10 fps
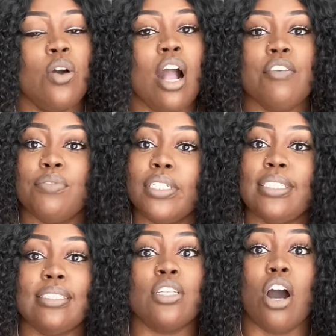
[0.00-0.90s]
Our
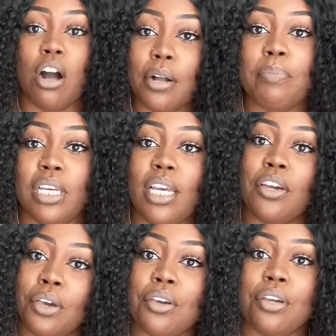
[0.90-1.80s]
voices are being
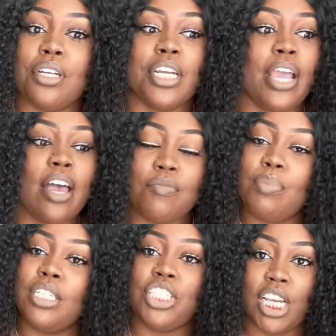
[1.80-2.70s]
heard. There have
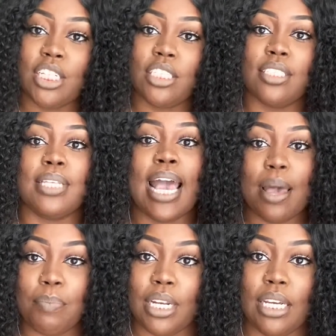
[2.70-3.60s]
been changes
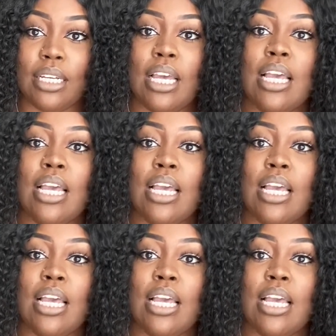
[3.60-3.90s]
happening.